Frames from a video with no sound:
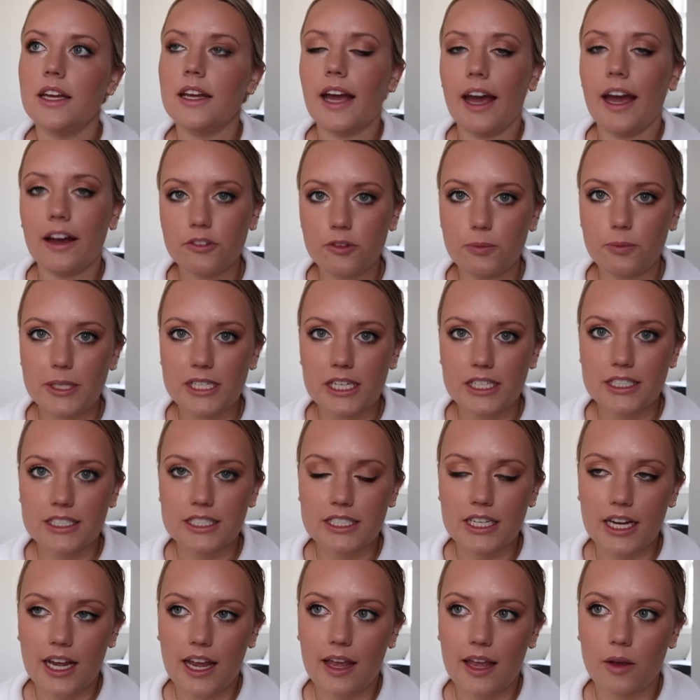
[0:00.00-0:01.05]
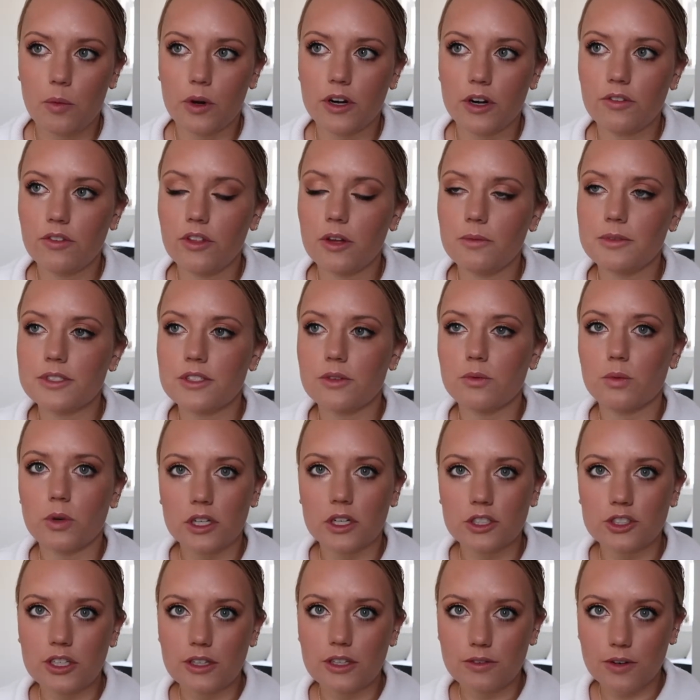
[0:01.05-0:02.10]
have to be done today. One of them is a
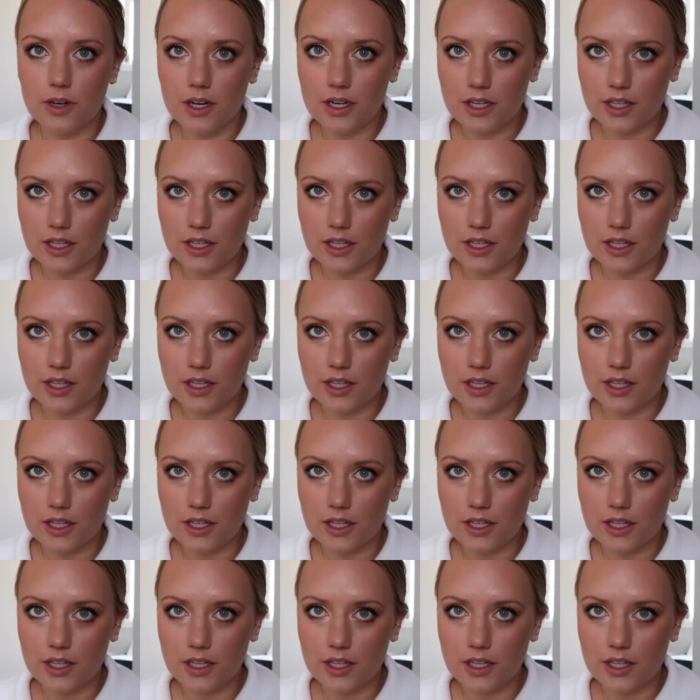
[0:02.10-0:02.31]
worksheet for